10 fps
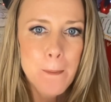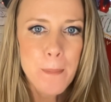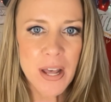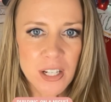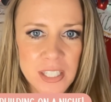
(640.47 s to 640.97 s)

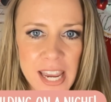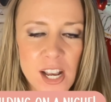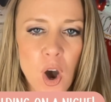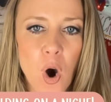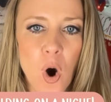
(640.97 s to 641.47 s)

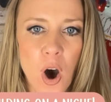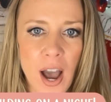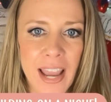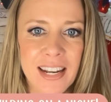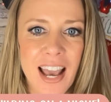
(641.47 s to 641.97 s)
Building
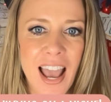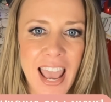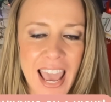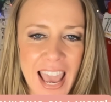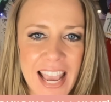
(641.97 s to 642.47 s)
on
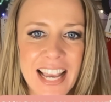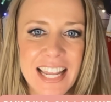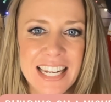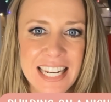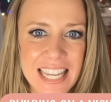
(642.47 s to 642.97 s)
a
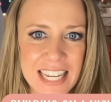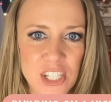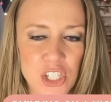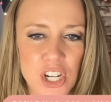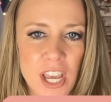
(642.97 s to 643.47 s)
niche.